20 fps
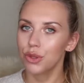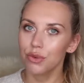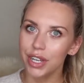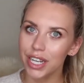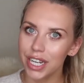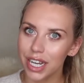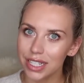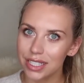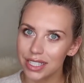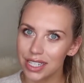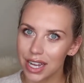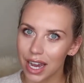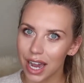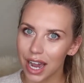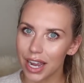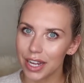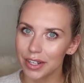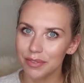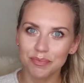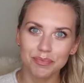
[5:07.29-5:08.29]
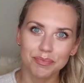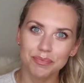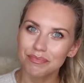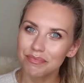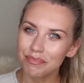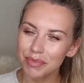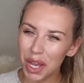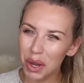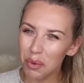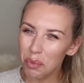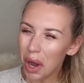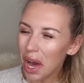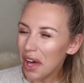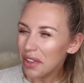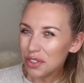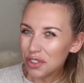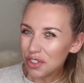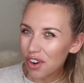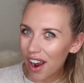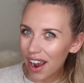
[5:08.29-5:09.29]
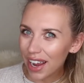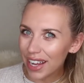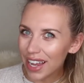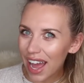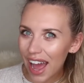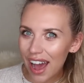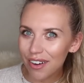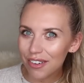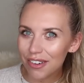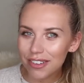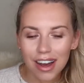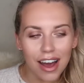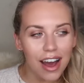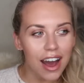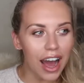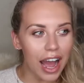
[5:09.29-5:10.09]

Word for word: $3.99 worth trying out.